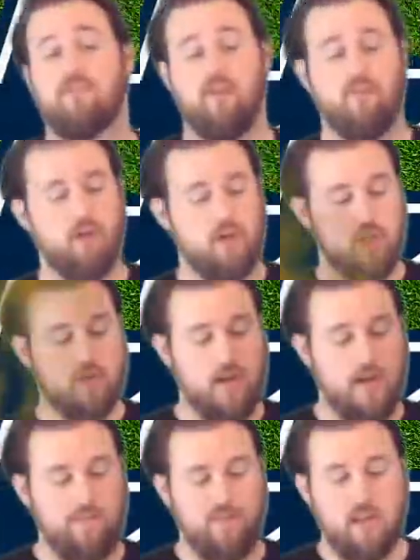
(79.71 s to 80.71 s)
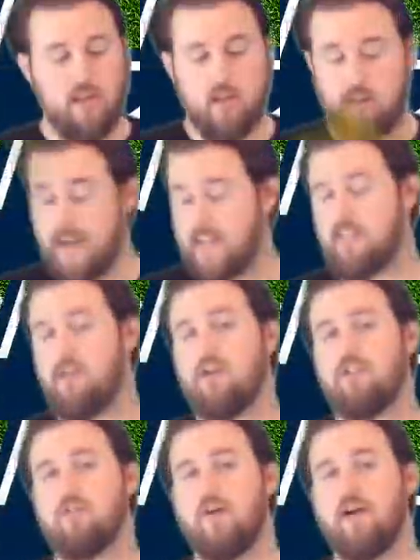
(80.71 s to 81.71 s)
Their first drive, nice
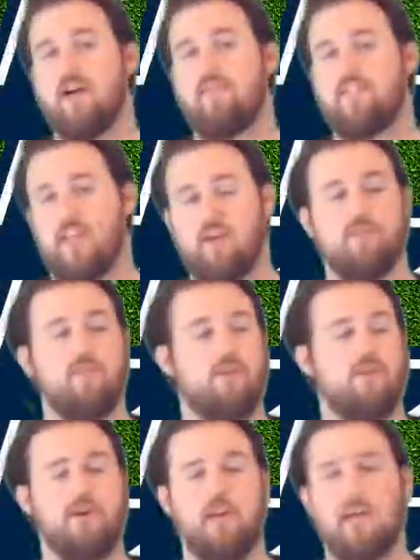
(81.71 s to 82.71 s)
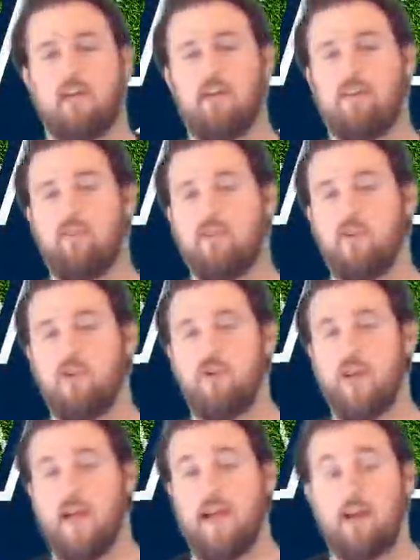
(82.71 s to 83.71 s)
long drive, settle for a 38-yard field goal,
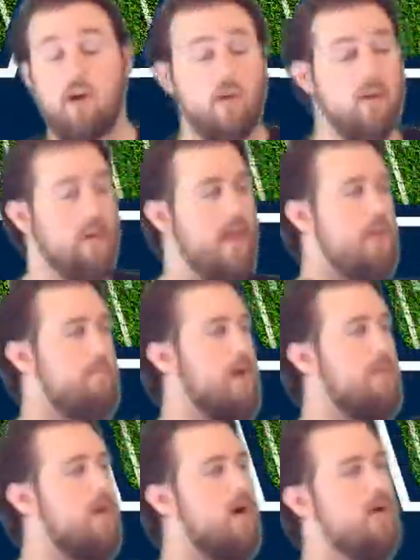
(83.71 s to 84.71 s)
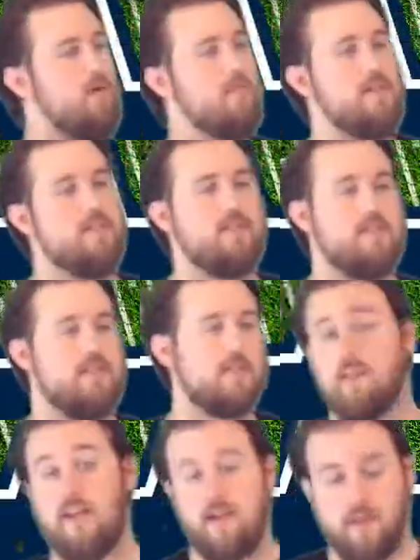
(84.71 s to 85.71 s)
and oh, look at that, Brett Maher misses.
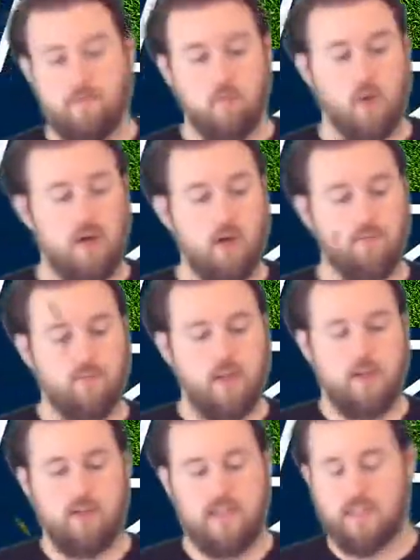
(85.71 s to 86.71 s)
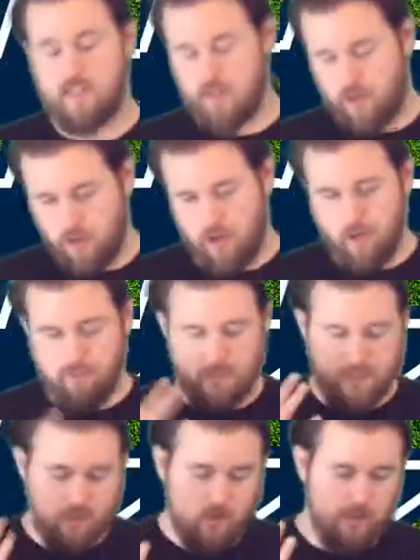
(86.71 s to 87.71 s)
Okay, well, that's his third
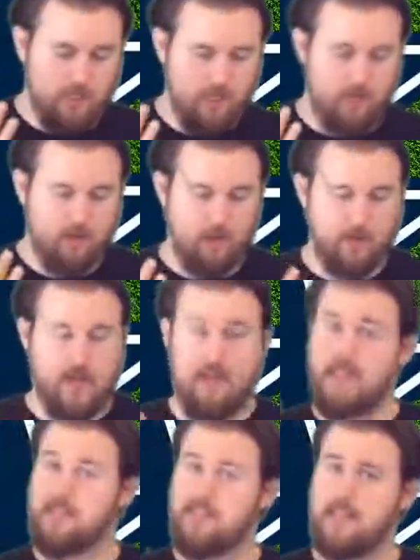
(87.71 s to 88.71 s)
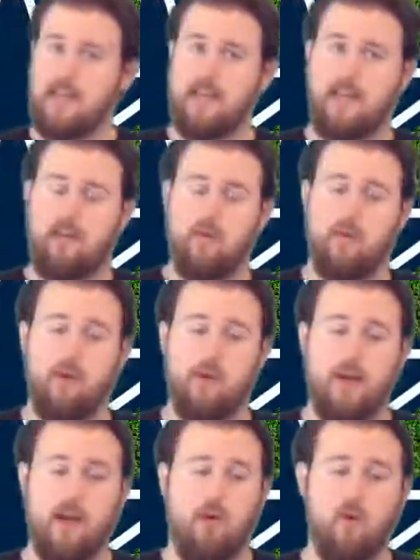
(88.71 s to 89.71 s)
miss on the year and second in a row
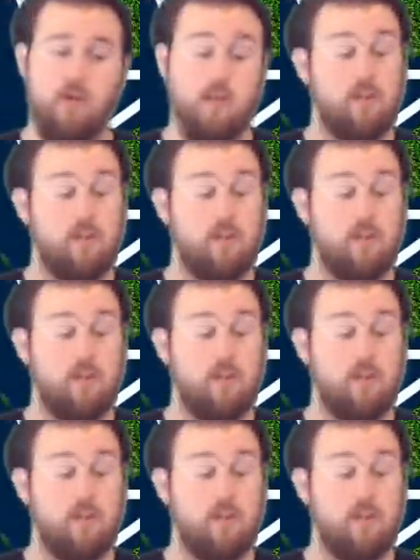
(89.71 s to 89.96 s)
now.